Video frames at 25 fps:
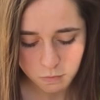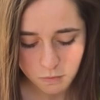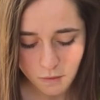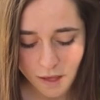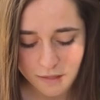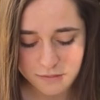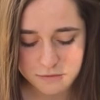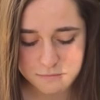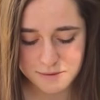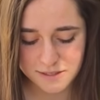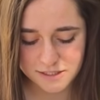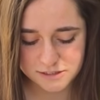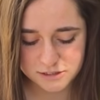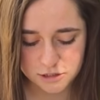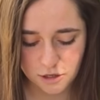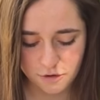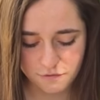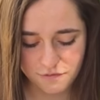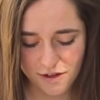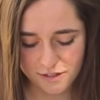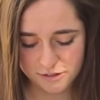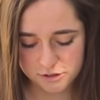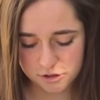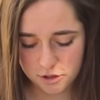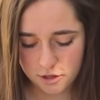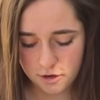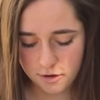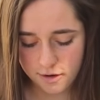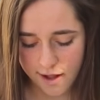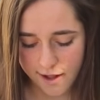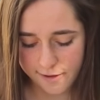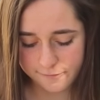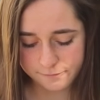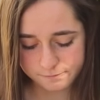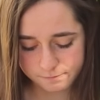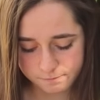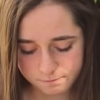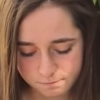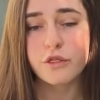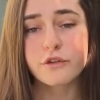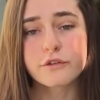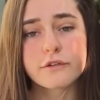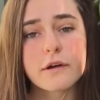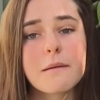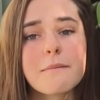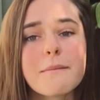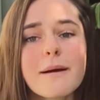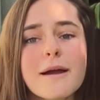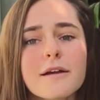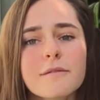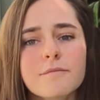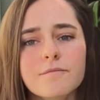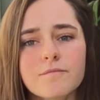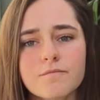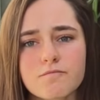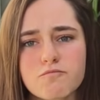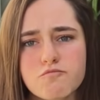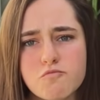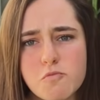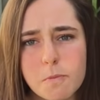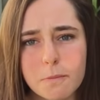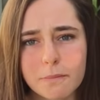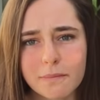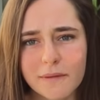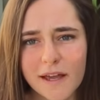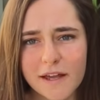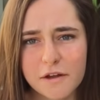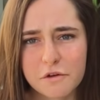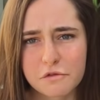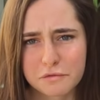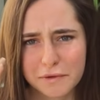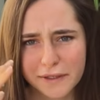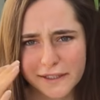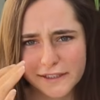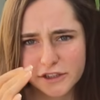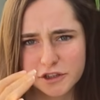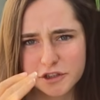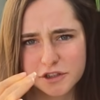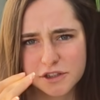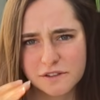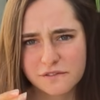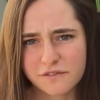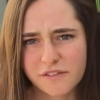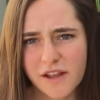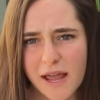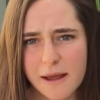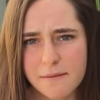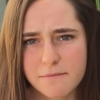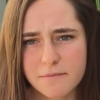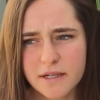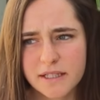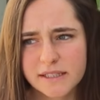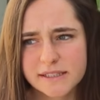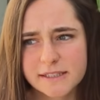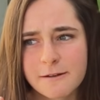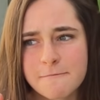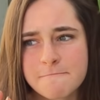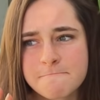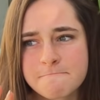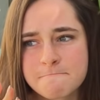I have to make this go faster. Okay. Throughout my like research of cameras,